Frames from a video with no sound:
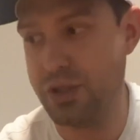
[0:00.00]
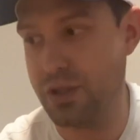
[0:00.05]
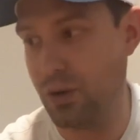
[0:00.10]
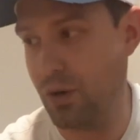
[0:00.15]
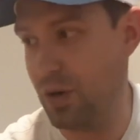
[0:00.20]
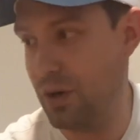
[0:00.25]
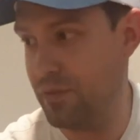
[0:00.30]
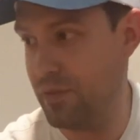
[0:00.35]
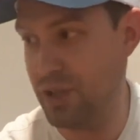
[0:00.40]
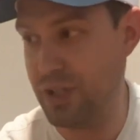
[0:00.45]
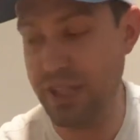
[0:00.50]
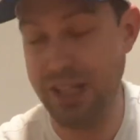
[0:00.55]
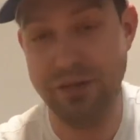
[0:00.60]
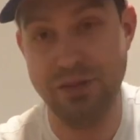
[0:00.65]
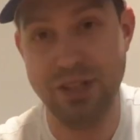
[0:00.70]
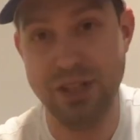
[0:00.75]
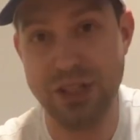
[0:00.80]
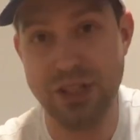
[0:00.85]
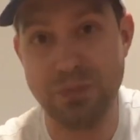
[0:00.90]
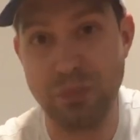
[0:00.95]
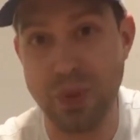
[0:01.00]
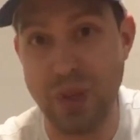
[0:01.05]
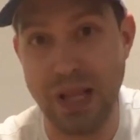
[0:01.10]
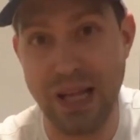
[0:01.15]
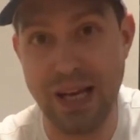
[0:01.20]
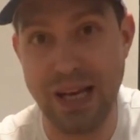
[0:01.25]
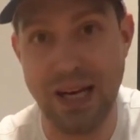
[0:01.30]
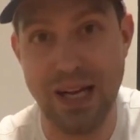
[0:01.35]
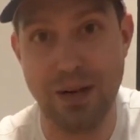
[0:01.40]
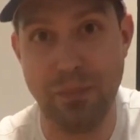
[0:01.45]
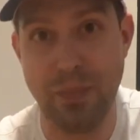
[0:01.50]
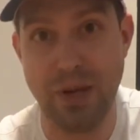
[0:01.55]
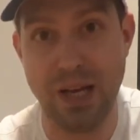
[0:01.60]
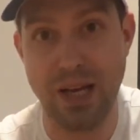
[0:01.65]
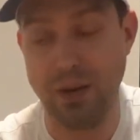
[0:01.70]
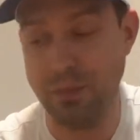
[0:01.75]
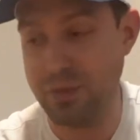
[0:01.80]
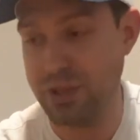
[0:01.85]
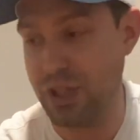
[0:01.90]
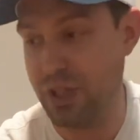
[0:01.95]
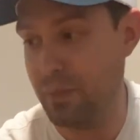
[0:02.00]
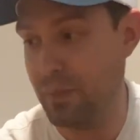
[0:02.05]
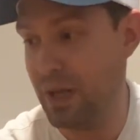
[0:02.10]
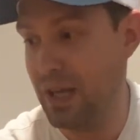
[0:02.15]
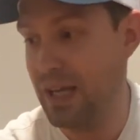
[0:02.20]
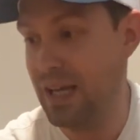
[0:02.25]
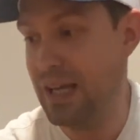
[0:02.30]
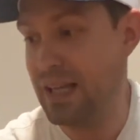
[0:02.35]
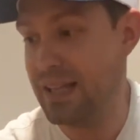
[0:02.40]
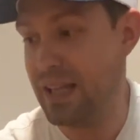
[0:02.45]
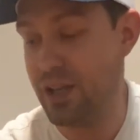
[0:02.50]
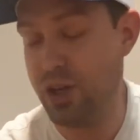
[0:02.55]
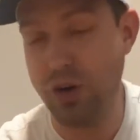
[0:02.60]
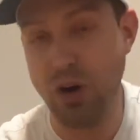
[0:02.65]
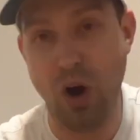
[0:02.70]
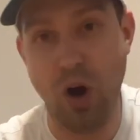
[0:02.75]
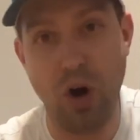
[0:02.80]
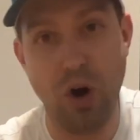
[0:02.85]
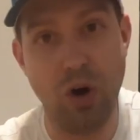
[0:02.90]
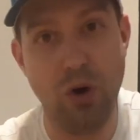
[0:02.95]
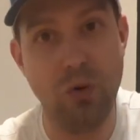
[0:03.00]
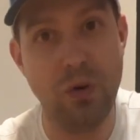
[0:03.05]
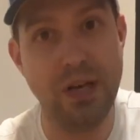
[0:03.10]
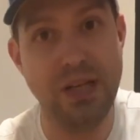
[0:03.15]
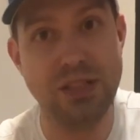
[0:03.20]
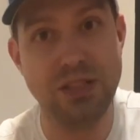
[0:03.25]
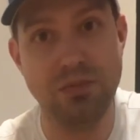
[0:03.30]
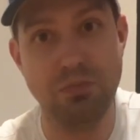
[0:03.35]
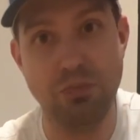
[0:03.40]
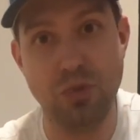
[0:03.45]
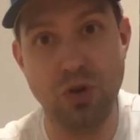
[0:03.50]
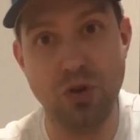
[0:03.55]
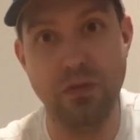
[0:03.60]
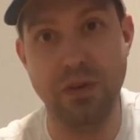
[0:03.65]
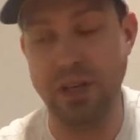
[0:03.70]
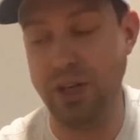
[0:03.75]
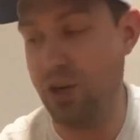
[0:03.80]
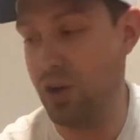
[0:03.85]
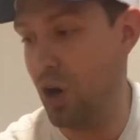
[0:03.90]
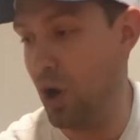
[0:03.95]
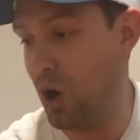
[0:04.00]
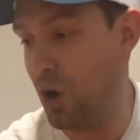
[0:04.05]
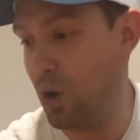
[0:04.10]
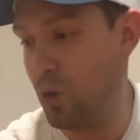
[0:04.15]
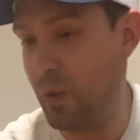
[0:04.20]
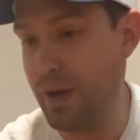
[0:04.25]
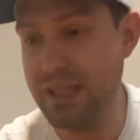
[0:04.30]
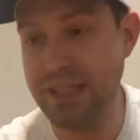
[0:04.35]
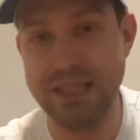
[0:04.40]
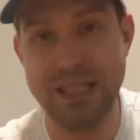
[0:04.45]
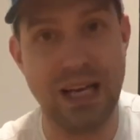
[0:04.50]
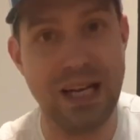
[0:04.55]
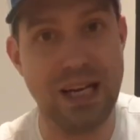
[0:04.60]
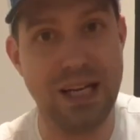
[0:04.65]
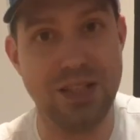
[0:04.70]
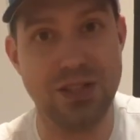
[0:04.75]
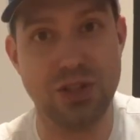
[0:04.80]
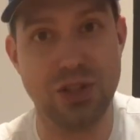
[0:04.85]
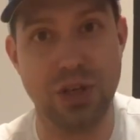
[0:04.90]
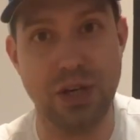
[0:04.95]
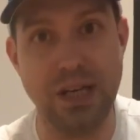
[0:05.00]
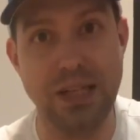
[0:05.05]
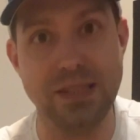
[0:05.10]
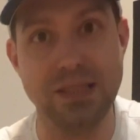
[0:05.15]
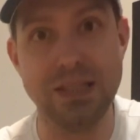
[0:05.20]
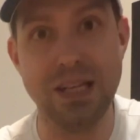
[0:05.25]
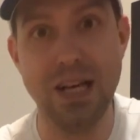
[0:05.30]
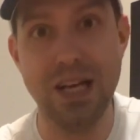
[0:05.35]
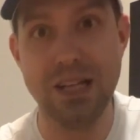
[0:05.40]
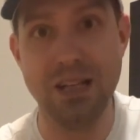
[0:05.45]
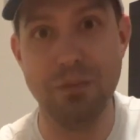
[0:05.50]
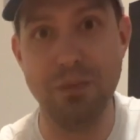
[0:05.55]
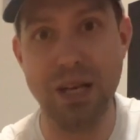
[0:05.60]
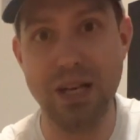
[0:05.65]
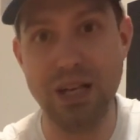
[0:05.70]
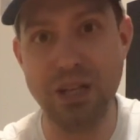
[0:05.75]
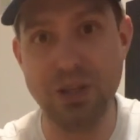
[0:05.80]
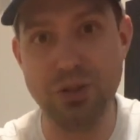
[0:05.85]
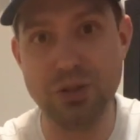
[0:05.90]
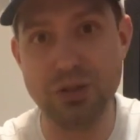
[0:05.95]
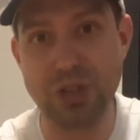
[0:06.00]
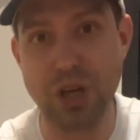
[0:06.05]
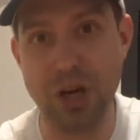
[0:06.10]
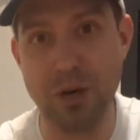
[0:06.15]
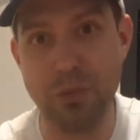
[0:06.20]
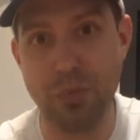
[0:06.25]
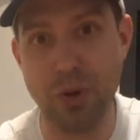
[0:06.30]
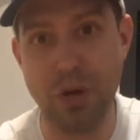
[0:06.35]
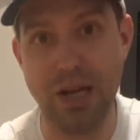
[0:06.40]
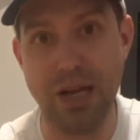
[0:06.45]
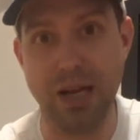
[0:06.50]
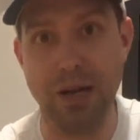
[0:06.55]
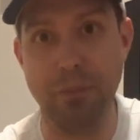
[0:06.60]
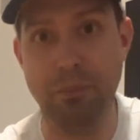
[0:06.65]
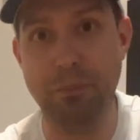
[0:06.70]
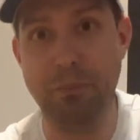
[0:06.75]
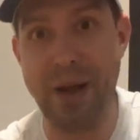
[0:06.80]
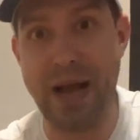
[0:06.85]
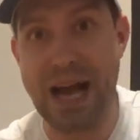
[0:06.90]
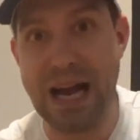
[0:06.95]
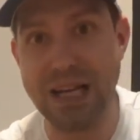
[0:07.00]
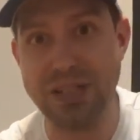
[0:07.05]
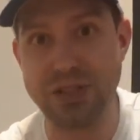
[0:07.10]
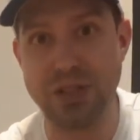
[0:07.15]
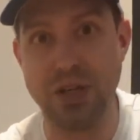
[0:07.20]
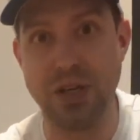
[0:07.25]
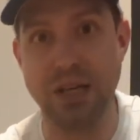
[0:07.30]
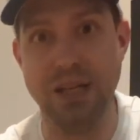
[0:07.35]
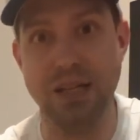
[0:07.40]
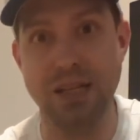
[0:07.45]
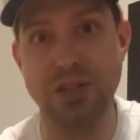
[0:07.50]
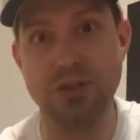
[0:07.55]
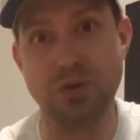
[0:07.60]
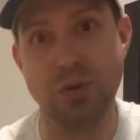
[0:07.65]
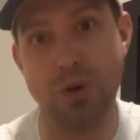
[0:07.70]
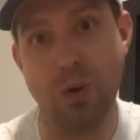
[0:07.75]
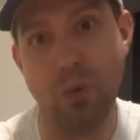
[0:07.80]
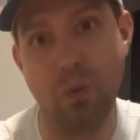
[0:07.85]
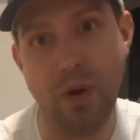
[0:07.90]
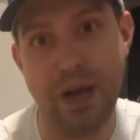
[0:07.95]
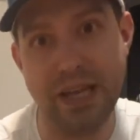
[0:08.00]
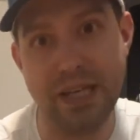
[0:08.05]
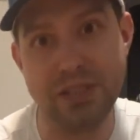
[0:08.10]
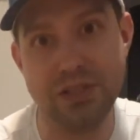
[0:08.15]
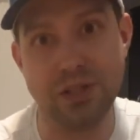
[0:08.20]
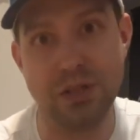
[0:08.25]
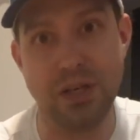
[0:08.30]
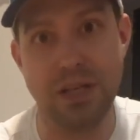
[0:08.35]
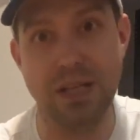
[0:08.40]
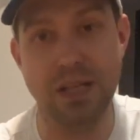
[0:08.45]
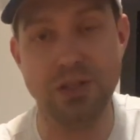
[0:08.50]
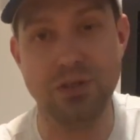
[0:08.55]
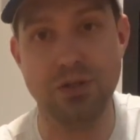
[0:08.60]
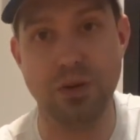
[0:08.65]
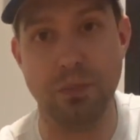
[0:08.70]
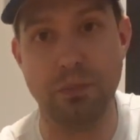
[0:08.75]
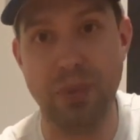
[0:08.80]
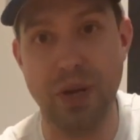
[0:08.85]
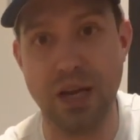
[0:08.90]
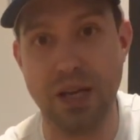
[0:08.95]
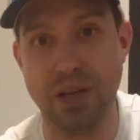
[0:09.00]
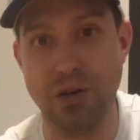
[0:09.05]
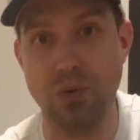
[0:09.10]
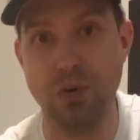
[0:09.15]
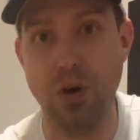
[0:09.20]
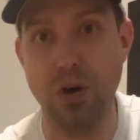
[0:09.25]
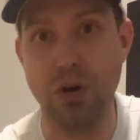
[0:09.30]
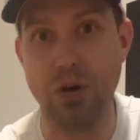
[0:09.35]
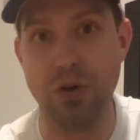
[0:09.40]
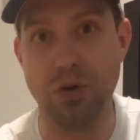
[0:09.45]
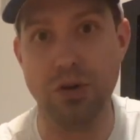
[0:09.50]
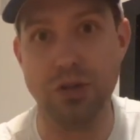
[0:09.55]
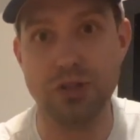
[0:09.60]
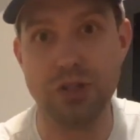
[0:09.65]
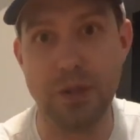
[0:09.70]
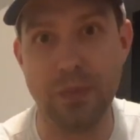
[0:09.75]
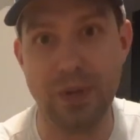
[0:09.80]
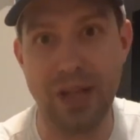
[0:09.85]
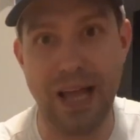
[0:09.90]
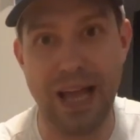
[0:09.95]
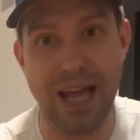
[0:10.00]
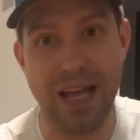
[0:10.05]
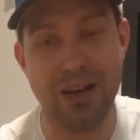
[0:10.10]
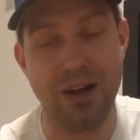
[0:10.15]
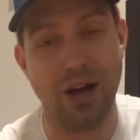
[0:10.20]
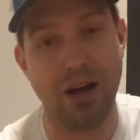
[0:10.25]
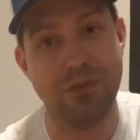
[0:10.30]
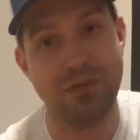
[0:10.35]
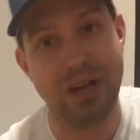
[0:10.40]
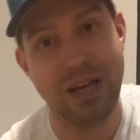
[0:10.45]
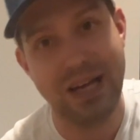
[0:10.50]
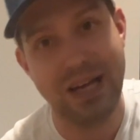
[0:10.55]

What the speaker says: or if you're even just playing at a pickup gym, that you're always moving, you're always setting screens. The minute you start putting a back screen into an away screen, into a pick and roll or dribble handoff,